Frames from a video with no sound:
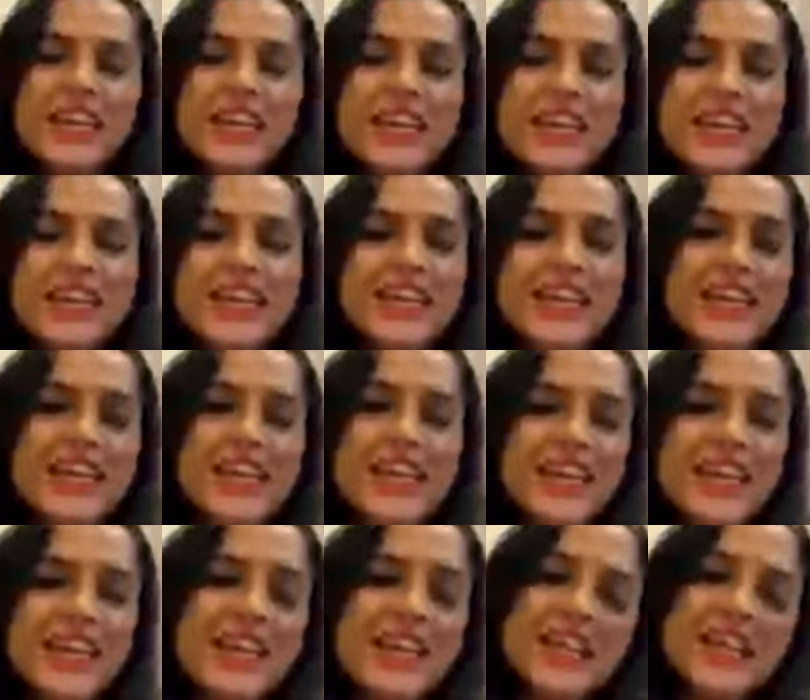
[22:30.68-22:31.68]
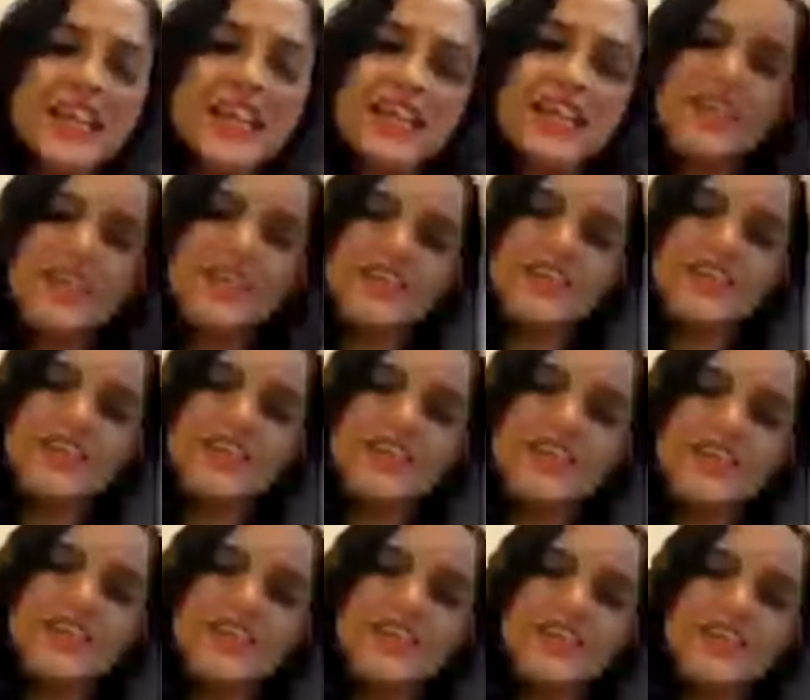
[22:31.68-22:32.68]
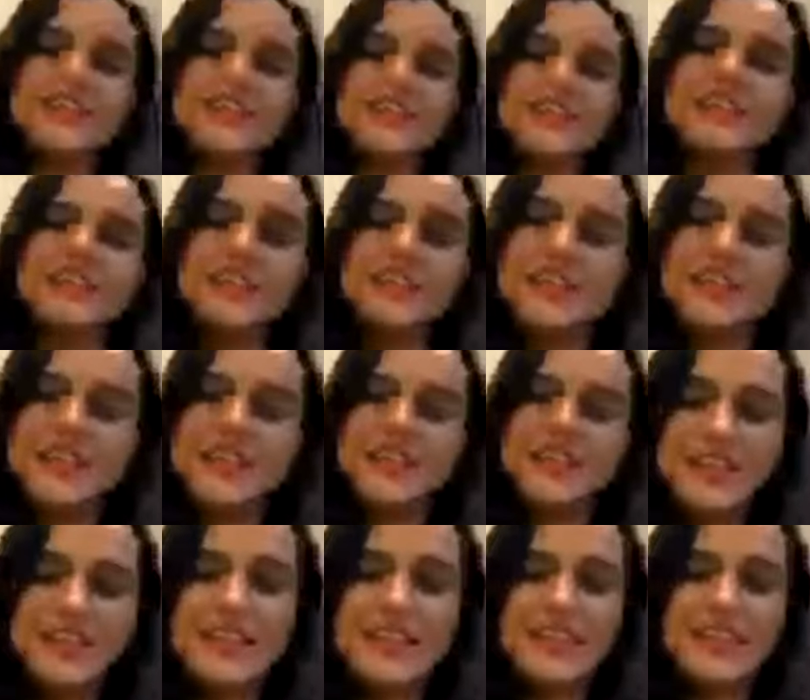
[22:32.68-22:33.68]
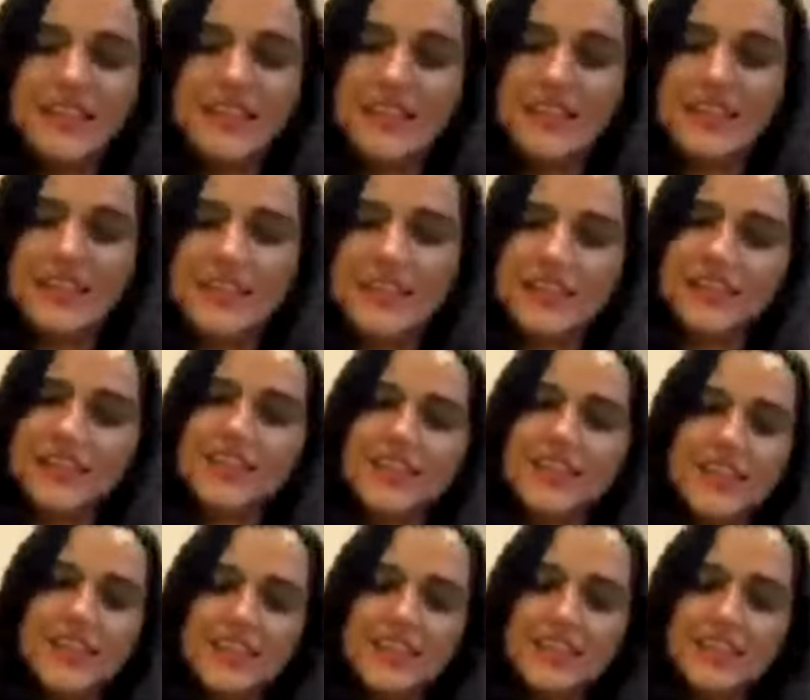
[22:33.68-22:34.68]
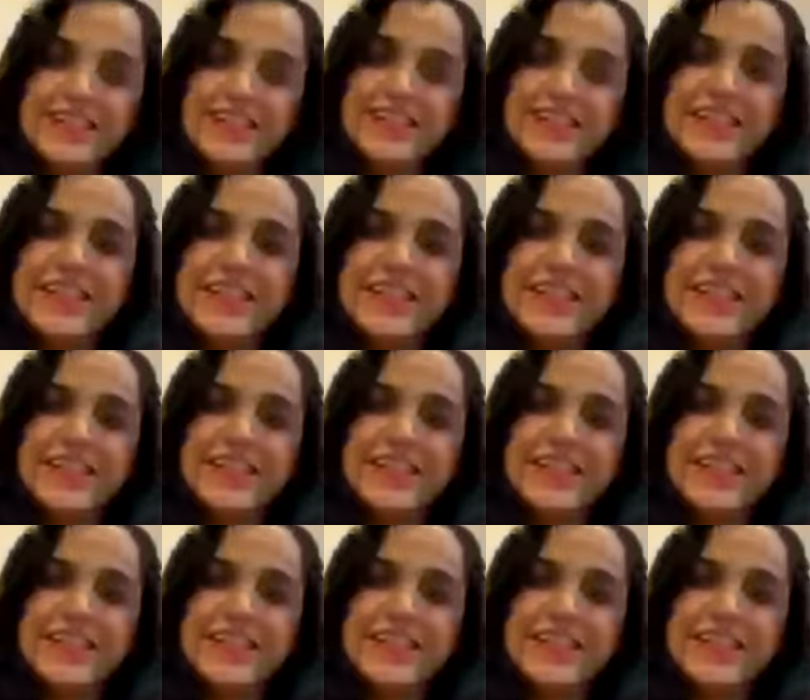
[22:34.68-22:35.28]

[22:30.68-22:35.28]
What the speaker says: (silent)